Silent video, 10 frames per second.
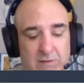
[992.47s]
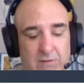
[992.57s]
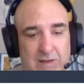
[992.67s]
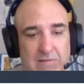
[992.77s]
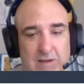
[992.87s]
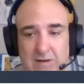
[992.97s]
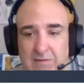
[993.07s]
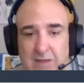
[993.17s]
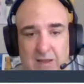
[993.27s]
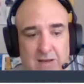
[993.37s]
18 and
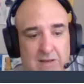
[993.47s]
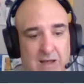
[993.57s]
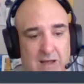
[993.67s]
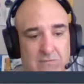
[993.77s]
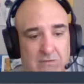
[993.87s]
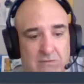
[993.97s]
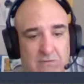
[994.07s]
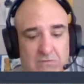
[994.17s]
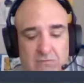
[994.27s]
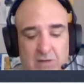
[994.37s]
10, and college
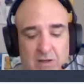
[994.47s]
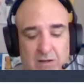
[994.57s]
is